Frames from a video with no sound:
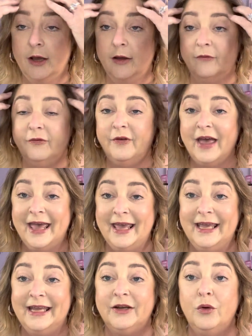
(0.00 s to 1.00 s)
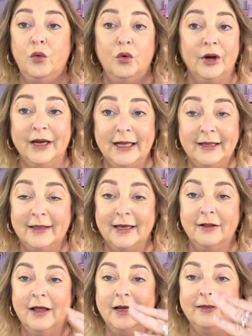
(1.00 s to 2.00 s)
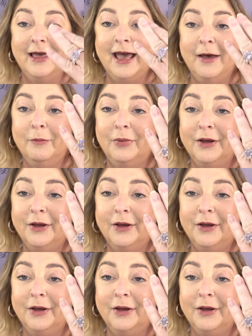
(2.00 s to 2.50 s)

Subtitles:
fade or anything like that.